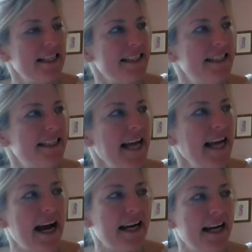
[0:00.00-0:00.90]

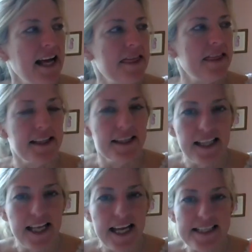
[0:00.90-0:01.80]
Zach, the
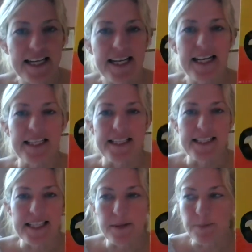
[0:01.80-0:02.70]
lazy
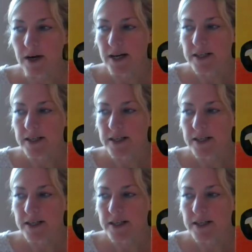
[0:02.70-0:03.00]
zebra.